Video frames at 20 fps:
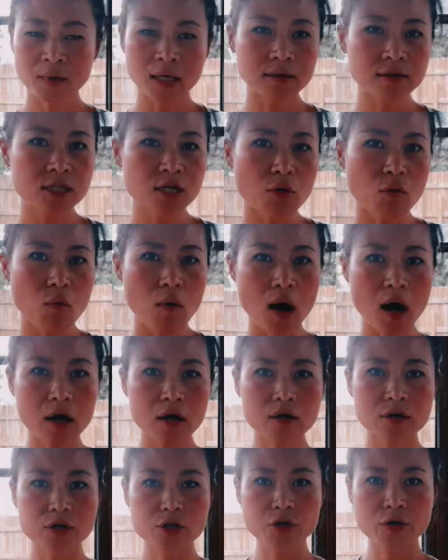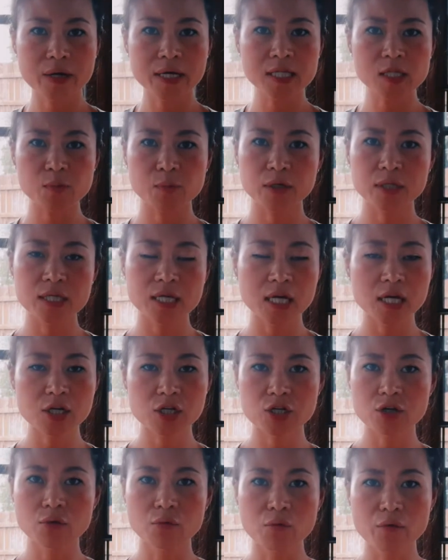the water
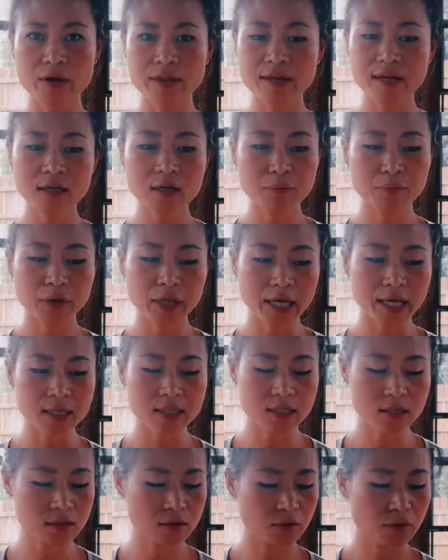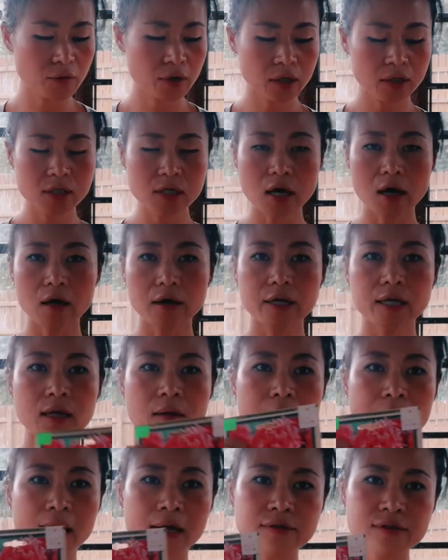transportation within the plant. We're talking
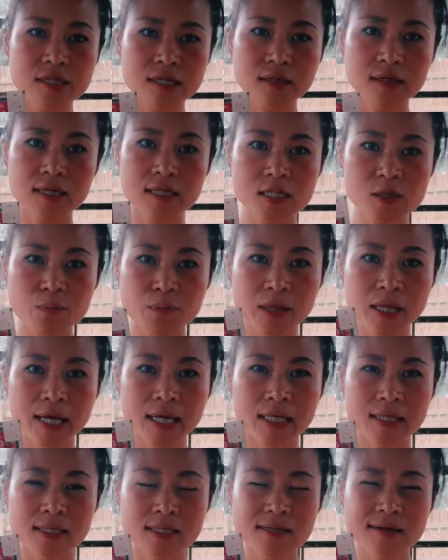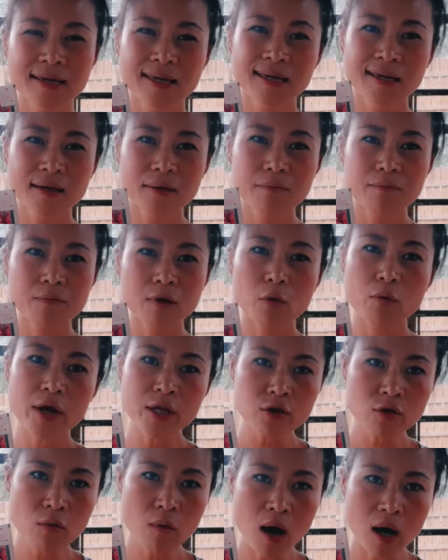about this plant. When
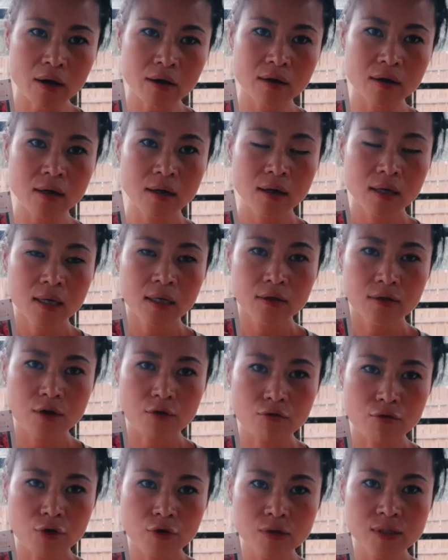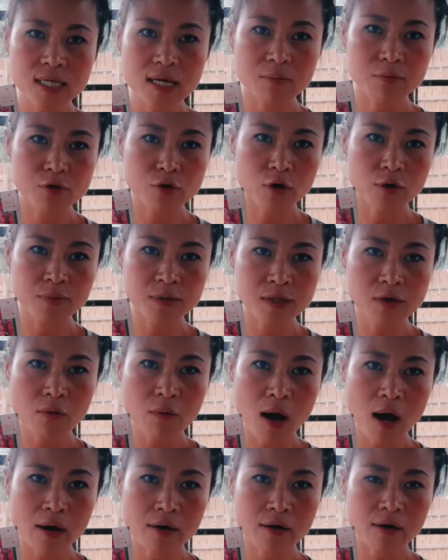you water, the roots absorbs the
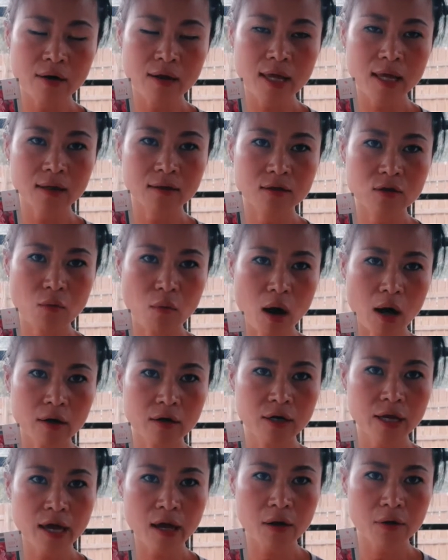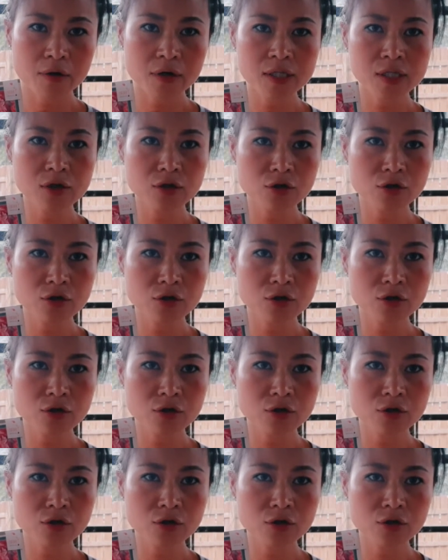water, and the water carries the